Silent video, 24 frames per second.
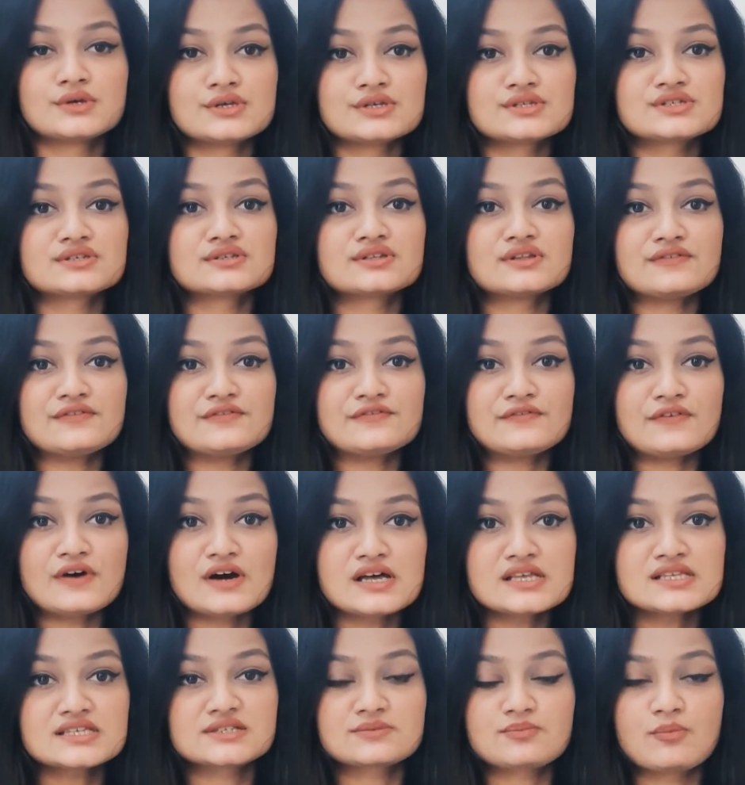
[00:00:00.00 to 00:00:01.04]
So the
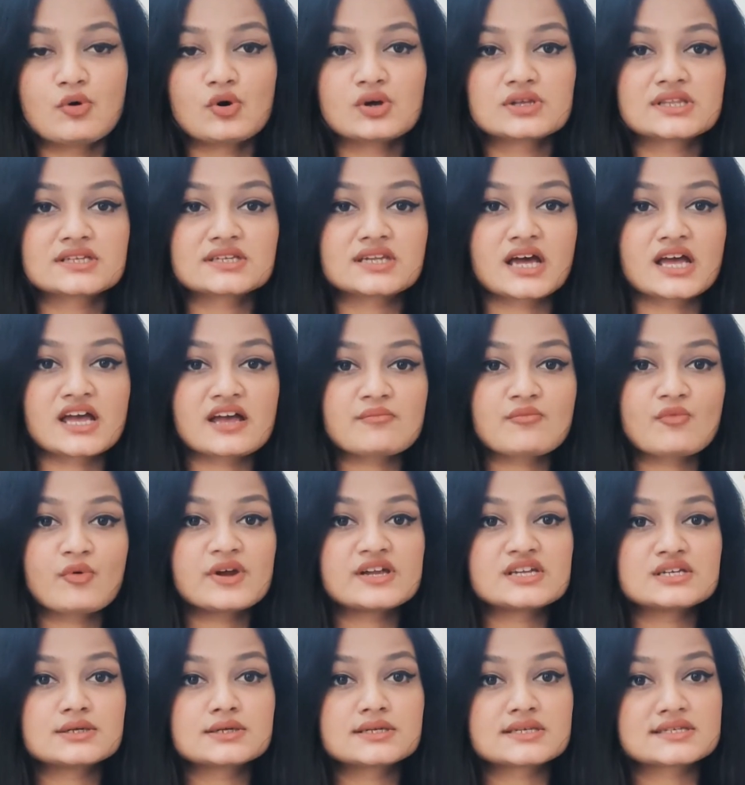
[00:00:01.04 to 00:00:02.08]
first book that I am
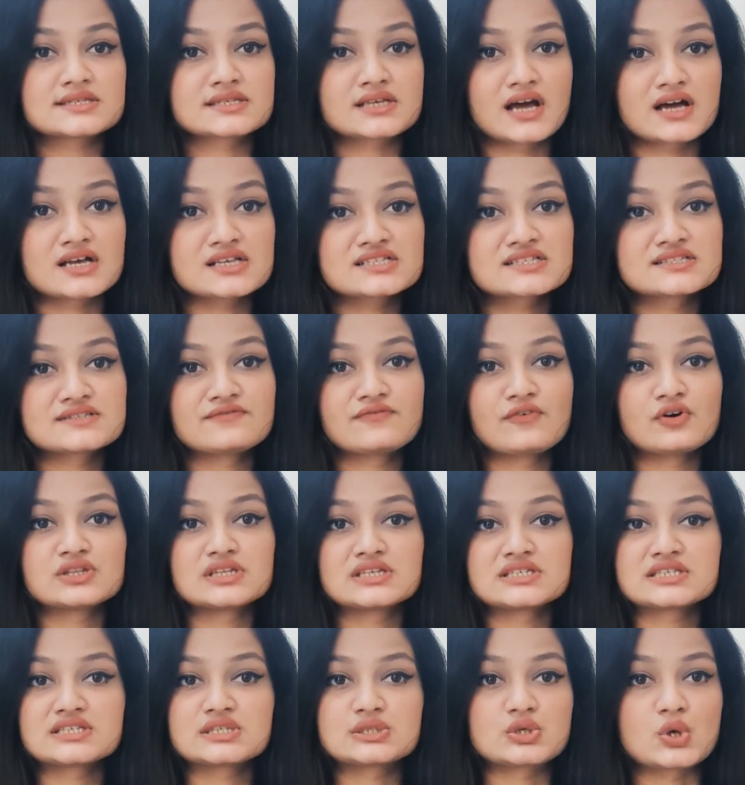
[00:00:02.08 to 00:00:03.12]
going to discuss for
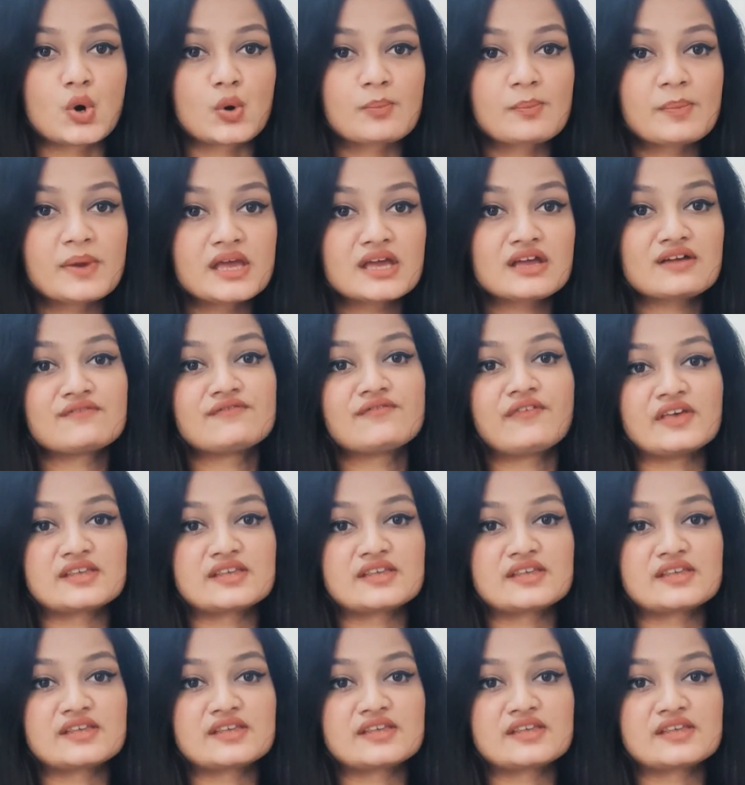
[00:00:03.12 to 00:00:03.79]
this topic,